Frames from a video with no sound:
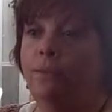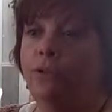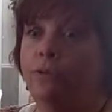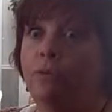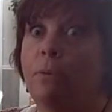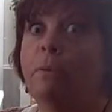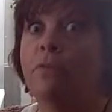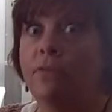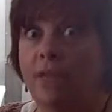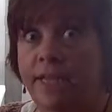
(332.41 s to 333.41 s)
to
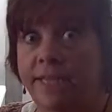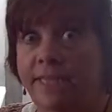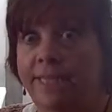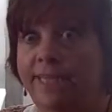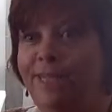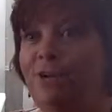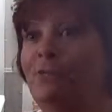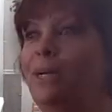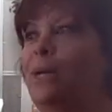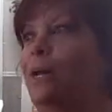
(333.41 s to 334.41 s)
remember things. You know,
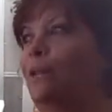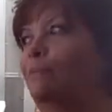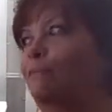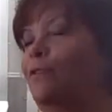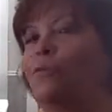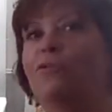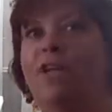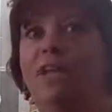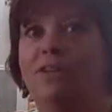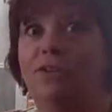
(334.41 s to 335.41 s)
we call them folk
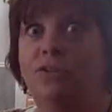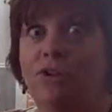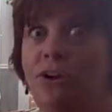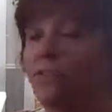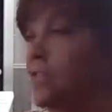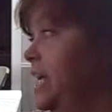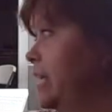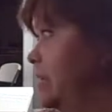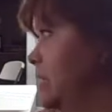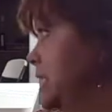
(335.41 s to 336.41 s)
tales, tall
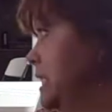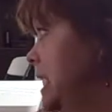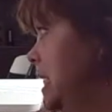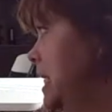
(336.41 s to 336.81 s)
tales,